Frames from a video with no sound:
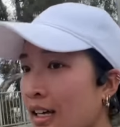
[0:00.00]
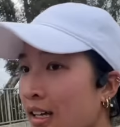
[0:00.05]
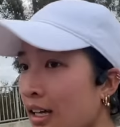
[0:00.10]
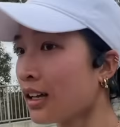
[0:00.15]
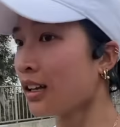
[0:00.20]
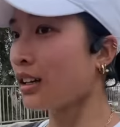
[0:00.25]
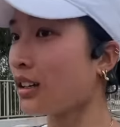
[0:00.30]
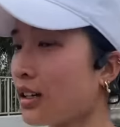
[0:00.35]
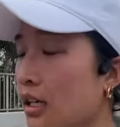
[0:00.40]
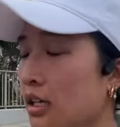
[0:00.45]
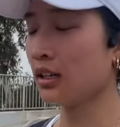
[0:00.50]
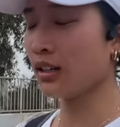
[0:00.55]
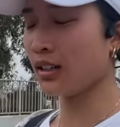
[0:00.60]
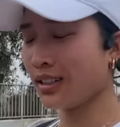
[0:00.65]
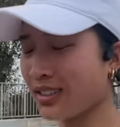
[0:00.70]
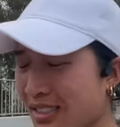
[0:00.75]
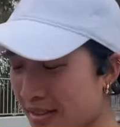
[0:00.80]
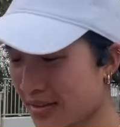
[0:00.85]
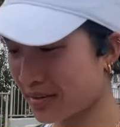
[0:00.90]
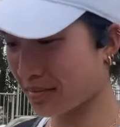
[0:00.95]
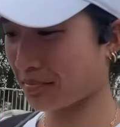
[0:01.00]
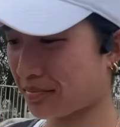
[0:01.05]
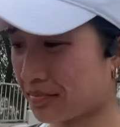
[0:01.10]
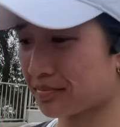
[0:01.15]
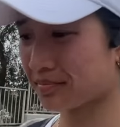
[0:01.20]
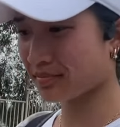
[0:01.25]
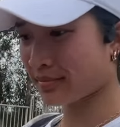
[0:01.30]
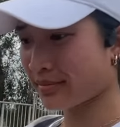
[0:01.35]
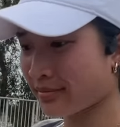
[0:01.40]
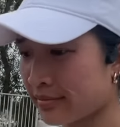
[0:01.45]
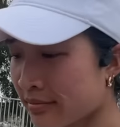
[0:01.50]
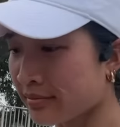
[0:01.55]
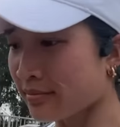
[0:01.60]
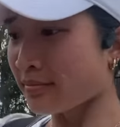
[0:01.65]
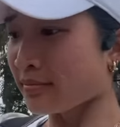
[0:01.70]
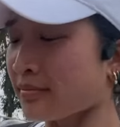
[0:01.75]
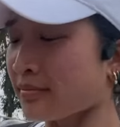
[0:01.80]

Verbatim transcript: I knew that if I just took off here and